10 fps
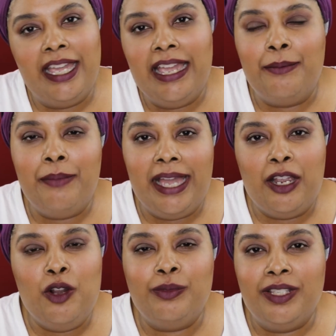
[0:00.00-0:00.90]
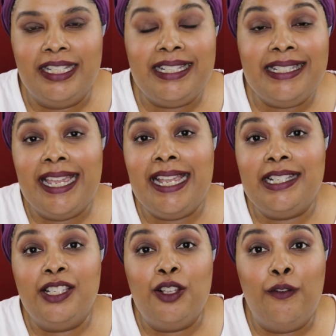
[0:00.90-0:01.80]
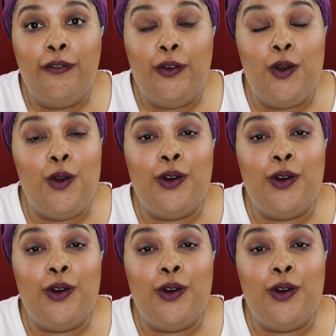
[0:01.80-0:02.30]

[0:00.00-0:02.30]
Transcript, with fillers: head back home to the States for